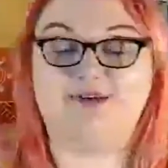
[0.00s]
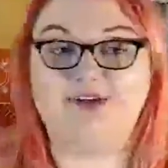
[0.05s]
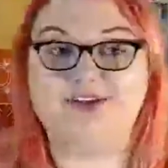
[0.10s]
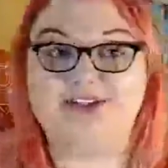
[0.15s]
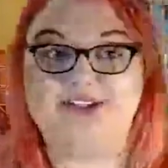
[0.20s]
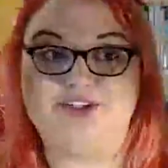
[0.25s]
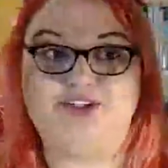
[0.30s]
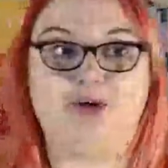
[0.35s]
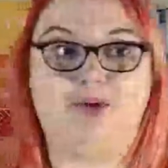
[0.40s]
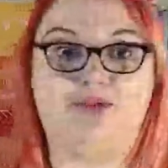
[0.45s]

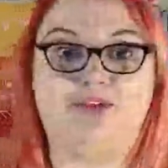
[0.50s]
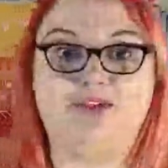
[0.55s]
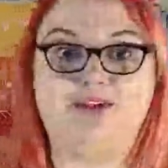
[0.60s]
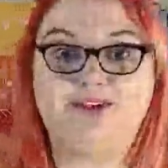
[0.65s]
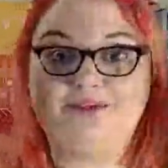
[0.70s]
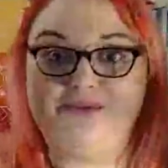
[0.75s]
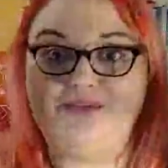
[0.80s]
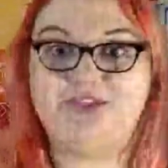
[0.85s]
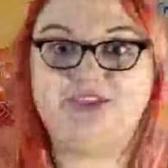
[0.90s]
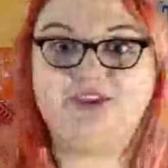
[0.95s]

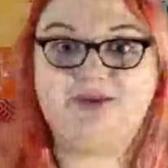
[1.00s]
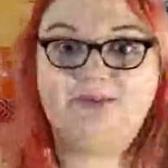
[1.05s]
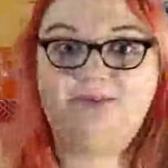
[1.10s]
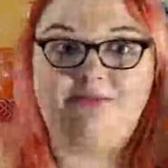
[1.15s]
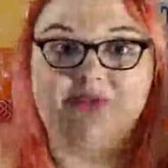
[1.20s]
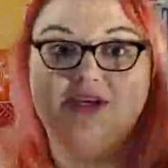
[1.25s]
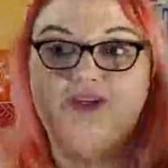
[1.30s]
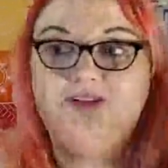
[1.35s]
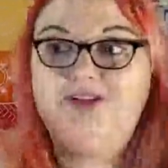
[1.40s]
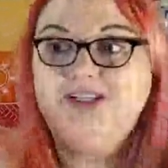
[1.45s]

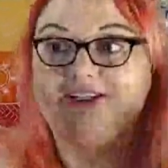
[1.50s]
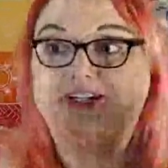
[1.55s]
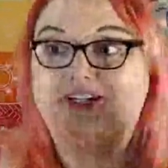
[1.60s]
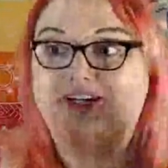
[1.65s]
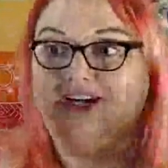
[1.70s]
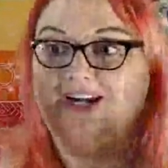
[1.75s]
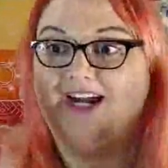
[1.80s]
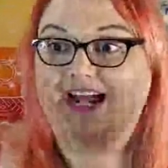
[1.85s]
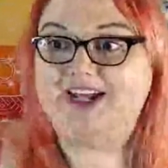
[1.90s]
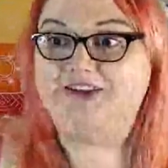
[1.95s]
the
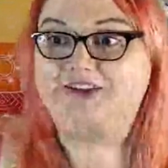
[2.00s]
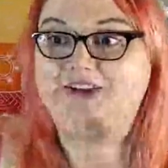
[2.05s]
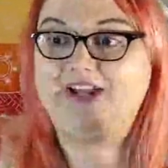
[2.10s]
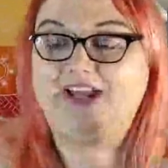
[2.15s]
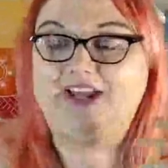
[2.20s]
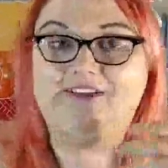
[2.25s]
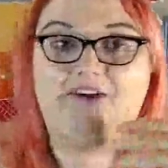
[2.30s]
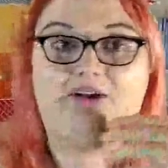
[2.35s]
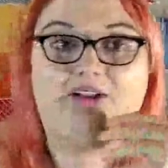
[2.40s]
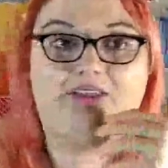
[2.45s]
glitter
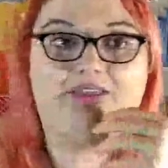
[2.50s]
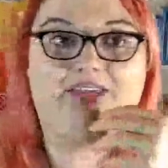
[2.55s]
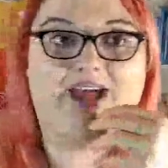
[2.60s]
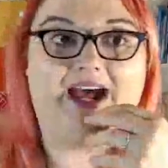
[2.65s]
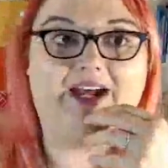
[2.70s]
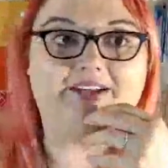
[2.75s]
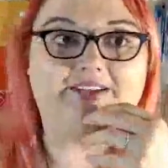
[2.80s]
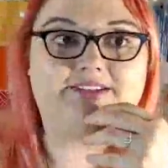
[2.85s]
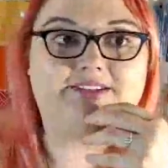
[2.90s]
and all that.